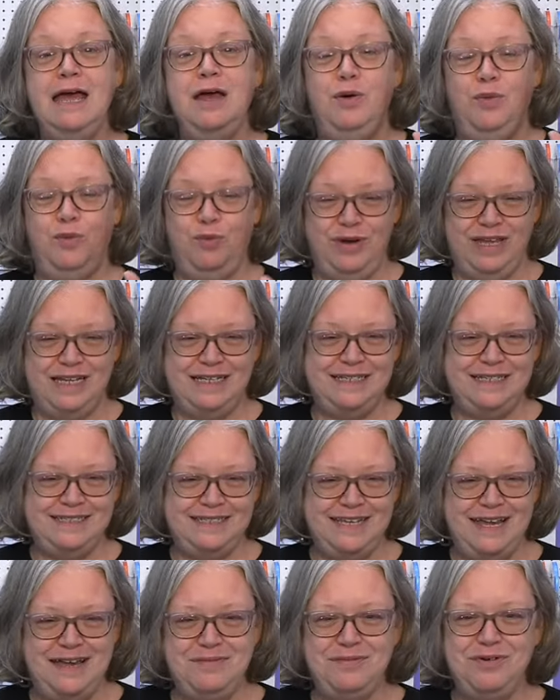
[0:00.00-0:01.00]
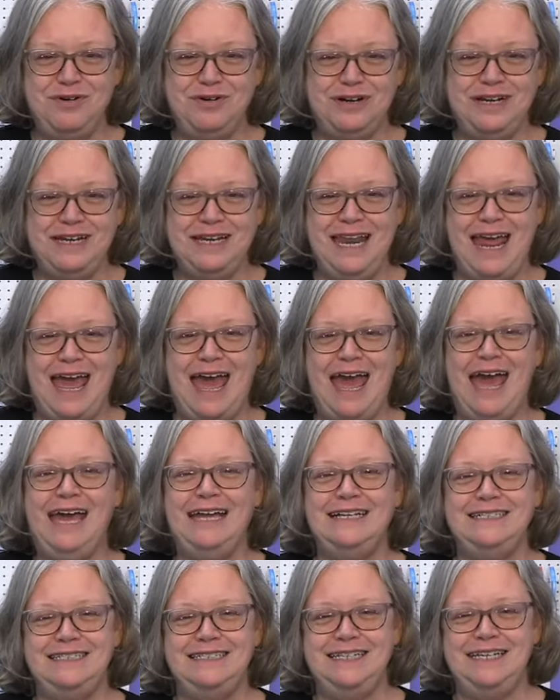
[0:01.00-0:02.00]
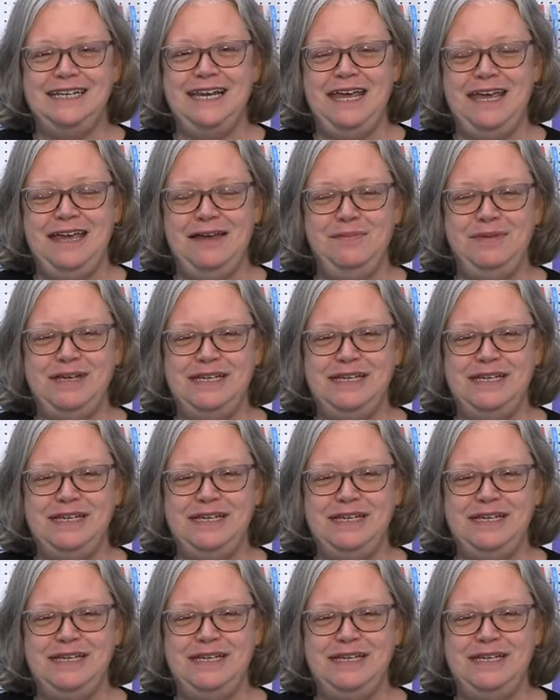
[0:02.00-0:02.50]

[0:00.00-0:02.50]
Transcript: Wednesday morning at 10 a.m.